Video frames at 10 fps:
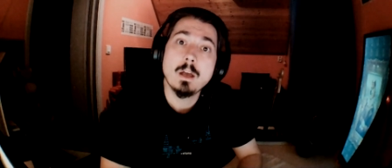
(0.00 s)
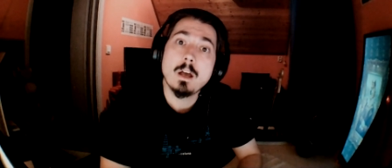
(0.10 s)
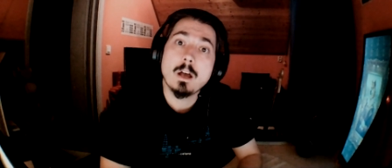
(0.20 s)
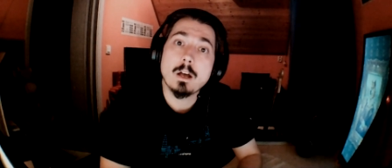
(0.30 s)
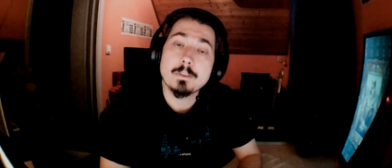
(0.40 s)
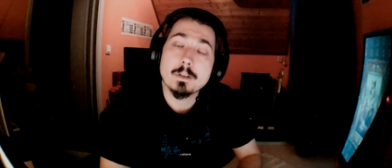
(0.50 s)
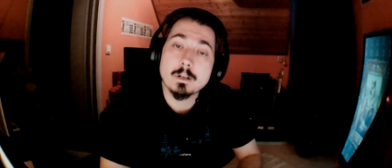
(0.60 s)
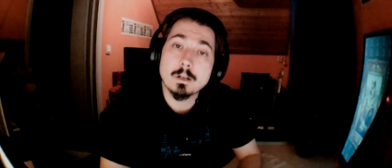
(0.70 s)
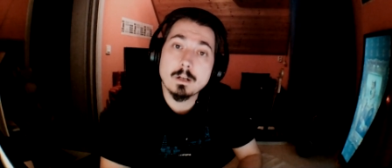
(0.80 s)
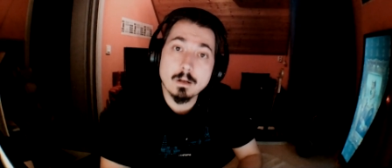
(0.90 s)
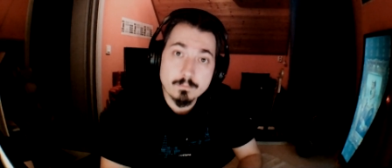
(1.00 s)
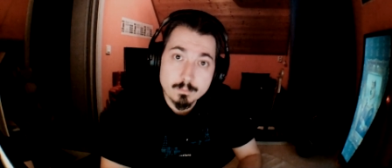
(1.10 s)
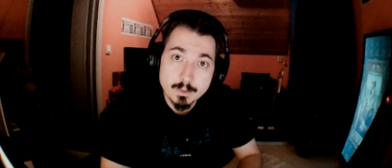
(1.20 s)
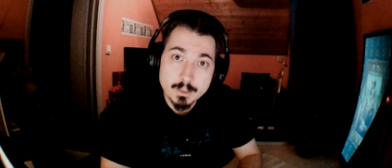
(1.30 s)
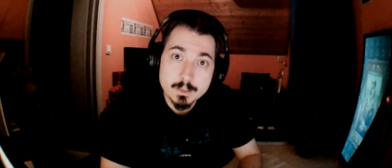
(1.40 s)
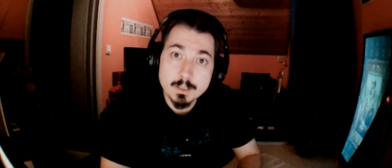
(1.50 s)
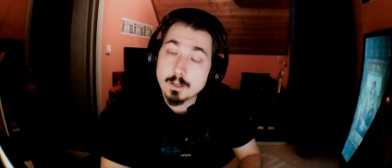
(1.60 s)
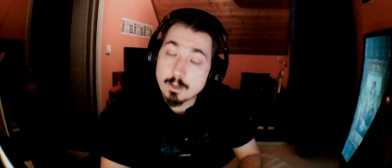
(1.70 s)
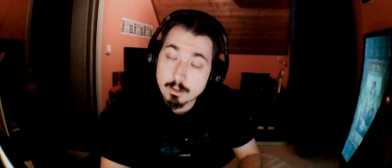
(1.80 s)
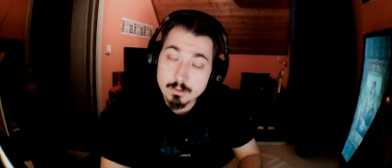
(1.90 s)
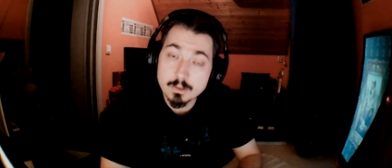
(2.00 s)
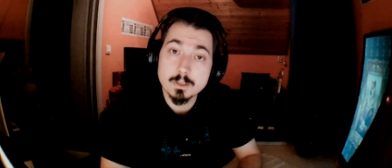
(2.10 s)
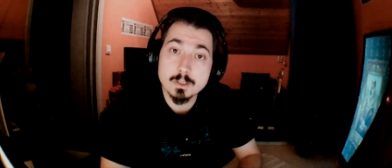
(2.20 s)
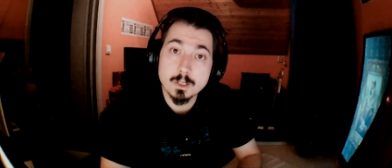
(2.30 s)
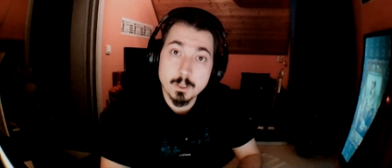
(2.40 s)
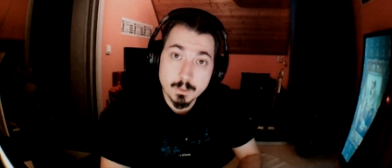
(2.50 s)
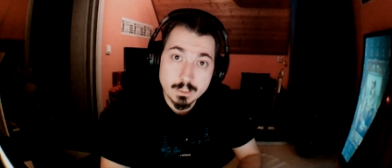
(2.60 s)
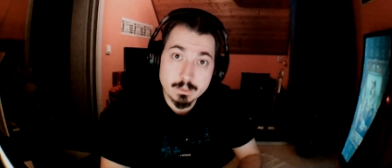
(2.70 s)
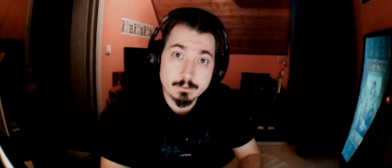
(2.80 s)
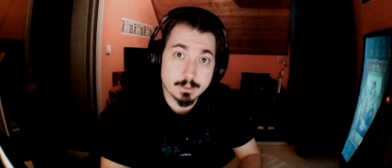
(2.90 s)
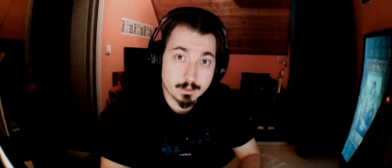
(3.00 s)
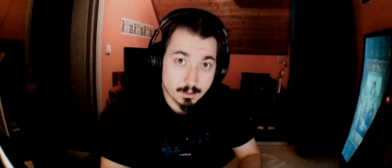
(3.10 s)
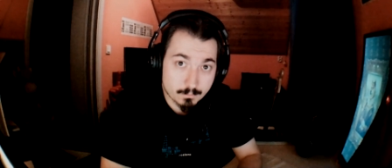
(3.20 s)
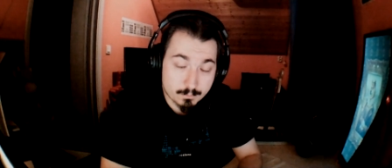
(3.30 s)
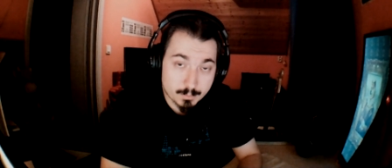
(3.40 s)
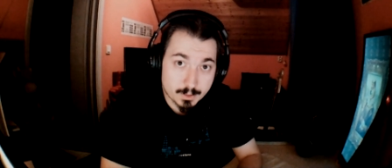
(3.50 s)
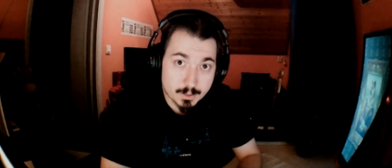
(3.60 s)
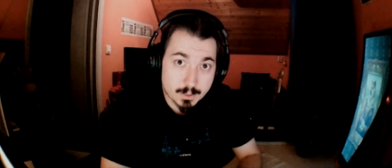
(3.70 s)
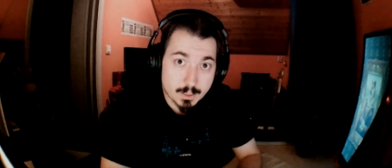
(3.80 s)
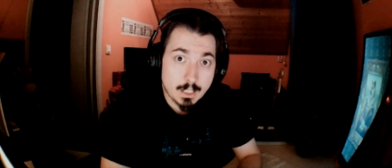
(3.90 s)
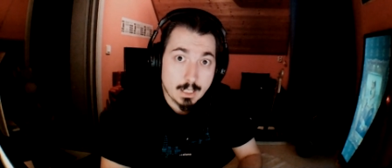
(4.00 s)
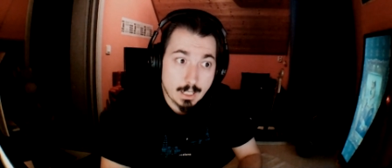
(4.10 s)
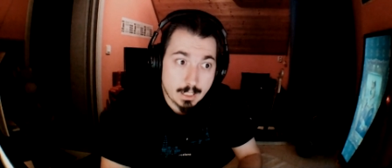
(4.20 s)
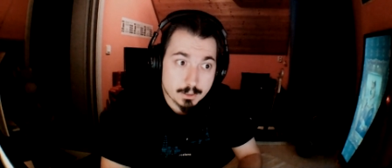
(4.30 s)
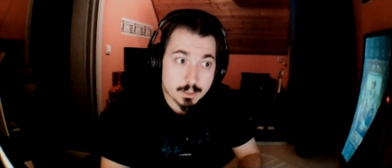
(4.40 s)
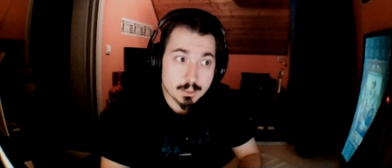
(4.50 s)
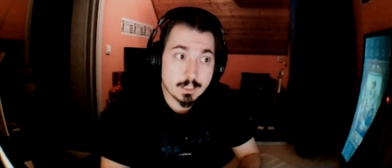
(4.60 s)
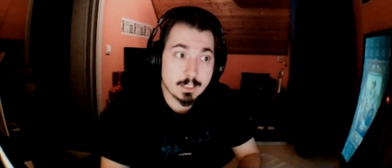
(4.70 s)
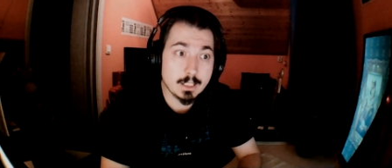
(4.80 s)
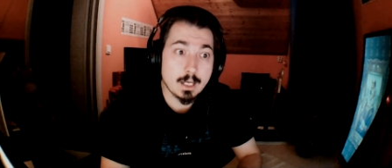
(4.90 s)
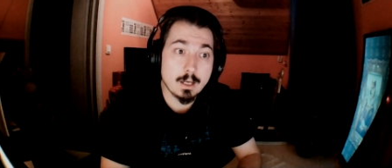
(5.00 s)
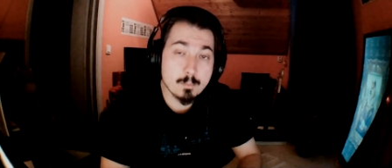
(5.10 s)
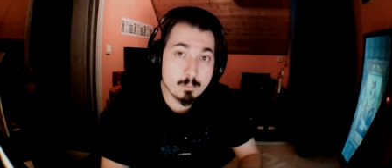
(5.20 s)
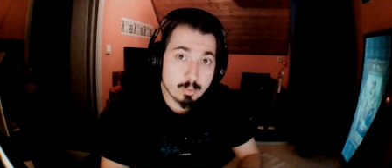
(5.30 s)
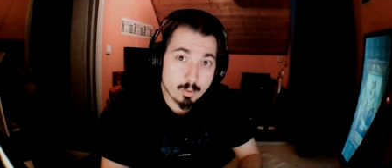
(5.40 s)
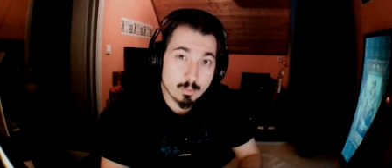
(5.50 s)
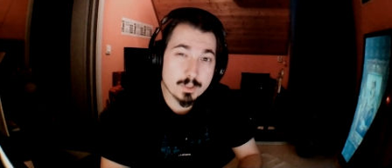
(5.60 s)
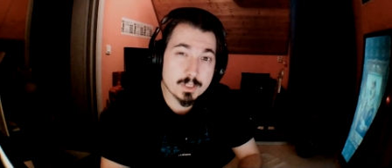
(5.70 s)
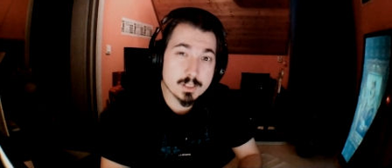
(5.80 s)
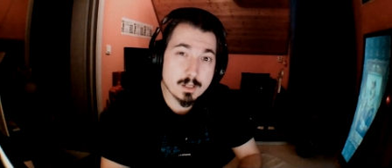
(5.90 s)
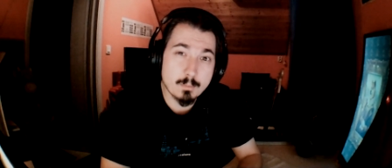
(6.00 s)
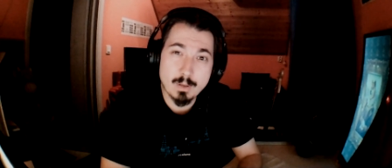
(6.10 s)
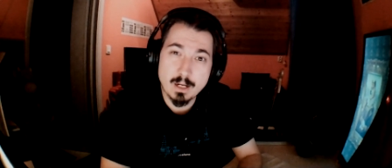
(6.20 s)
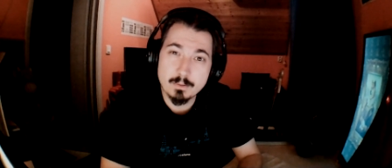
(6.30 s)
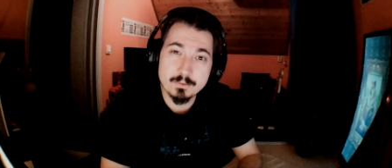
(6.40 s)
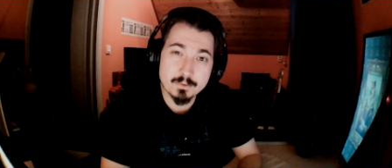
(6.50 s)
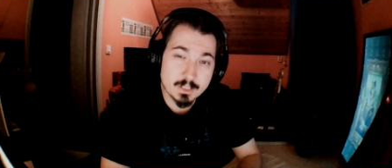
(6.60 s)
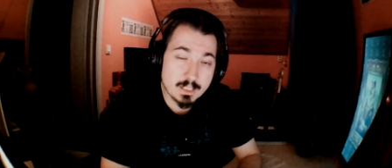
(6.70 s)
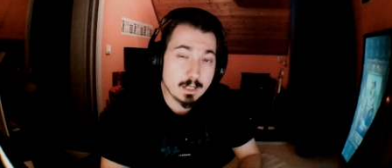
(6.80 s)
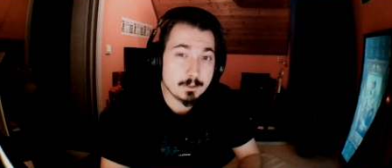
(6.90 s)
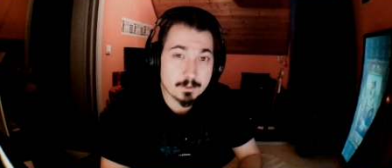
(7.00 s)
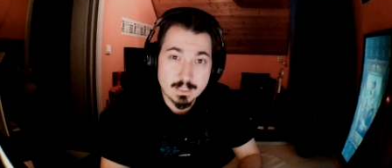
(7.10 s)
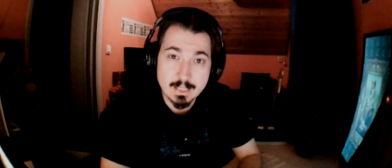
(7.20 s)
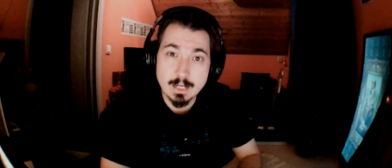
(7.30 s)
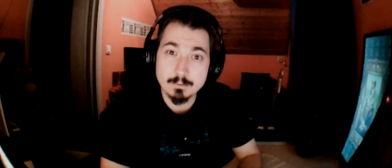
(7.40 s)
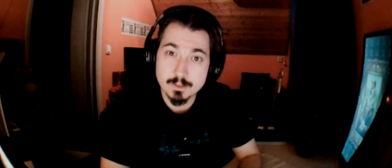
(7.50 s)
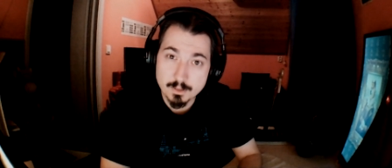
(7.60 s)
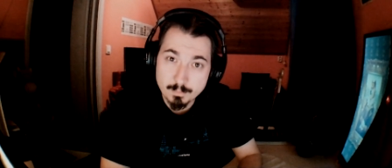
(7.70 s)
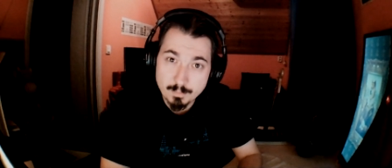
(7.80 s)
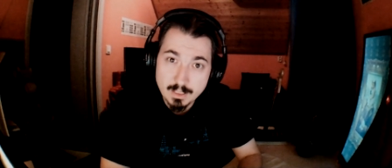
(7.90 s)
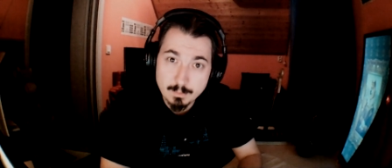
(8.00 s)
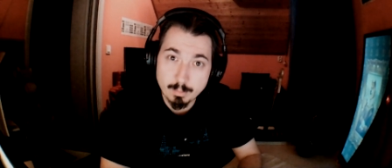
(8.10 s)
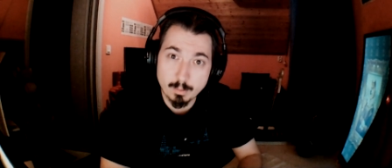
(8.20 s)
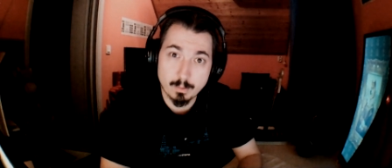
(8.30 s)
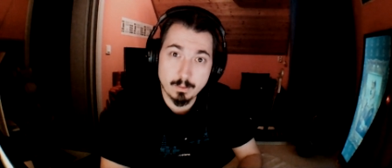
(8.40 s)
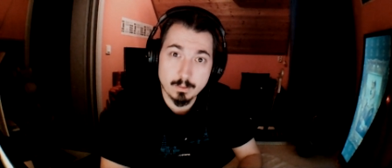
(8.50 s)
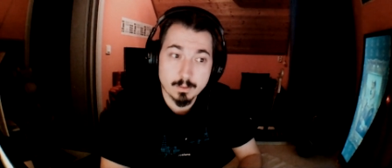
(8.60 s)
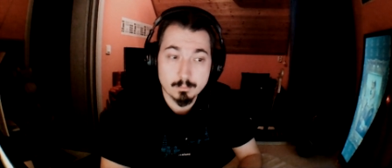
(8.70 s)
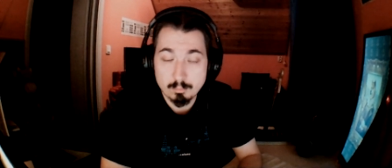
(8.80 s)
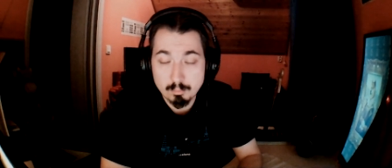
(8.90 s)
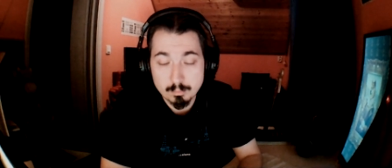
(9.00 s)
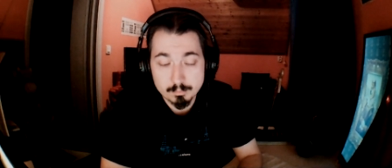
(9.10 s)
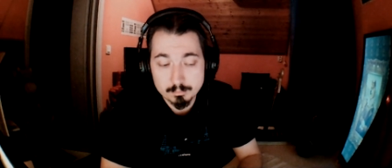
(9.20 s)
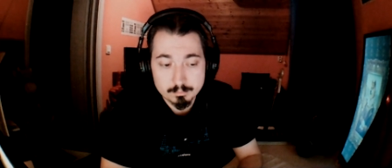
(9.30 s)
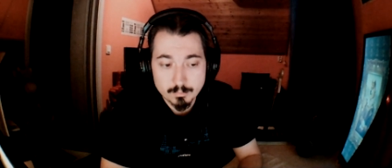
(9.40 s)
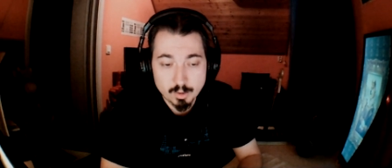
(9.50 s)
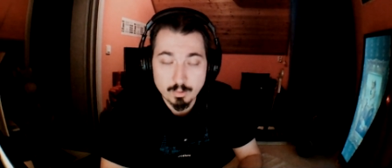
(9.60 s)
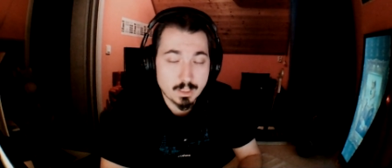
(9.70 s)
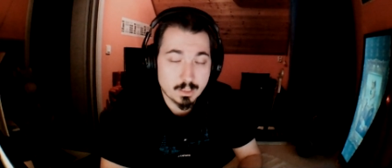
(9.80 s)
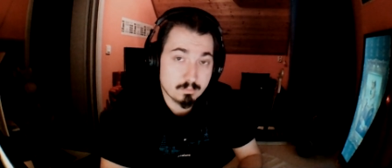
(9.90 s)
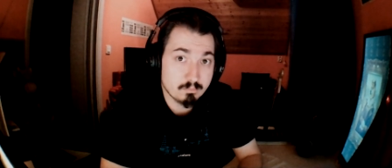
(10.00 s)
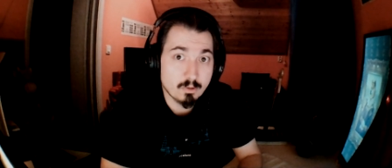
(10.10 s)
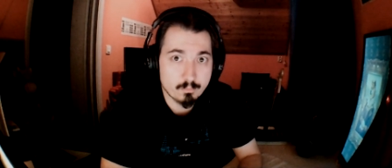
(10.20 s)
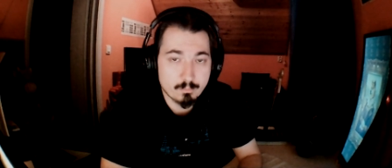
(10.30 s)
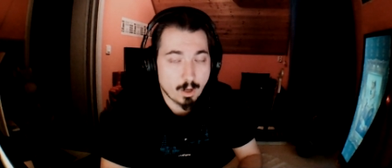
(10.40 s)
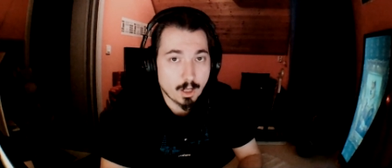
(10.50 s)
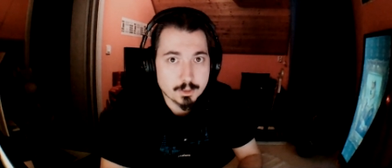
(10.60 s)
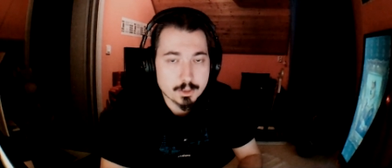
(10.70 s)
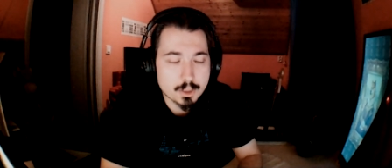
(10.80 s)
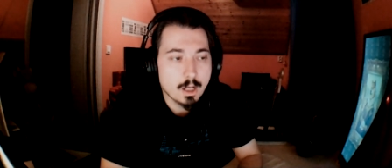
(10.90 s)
the government, the current Hungarian government, actually employs about 300,000 people doing not much,